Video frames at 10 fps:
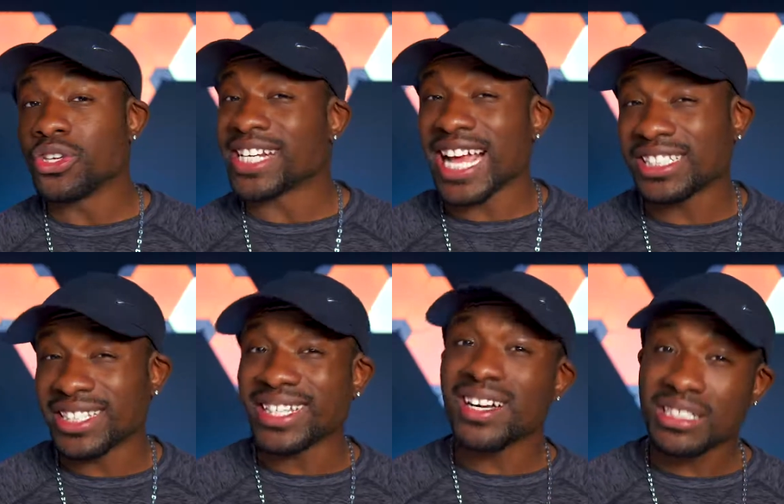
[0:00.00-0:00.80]
you can actually
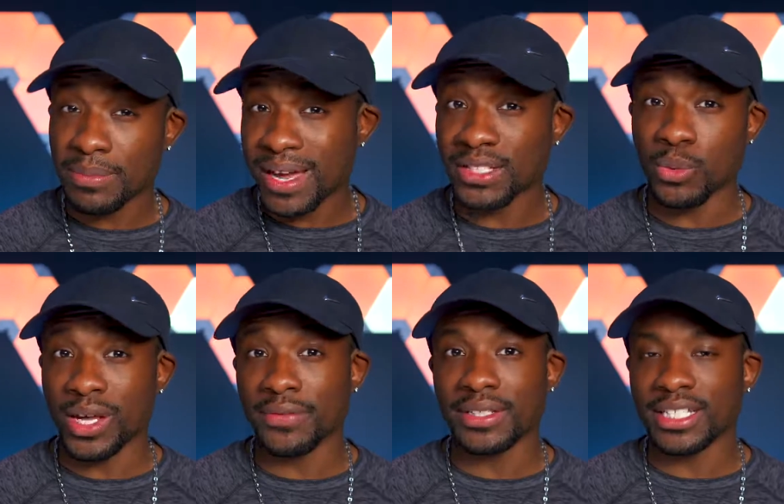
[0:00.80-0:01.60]
customize the
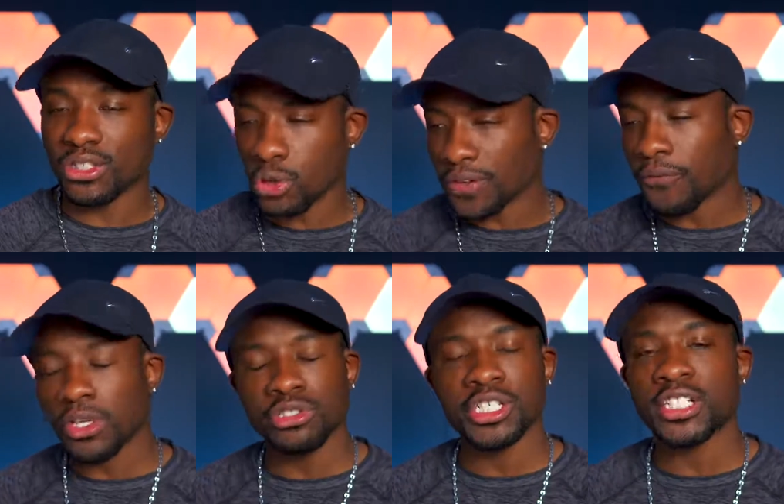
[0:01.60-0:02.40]
weight of this thing so it can
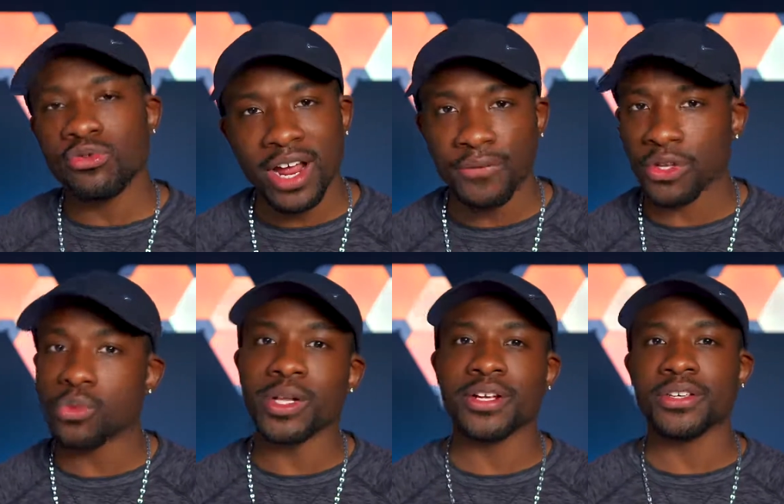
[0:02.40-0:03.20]
feel just right for you when you're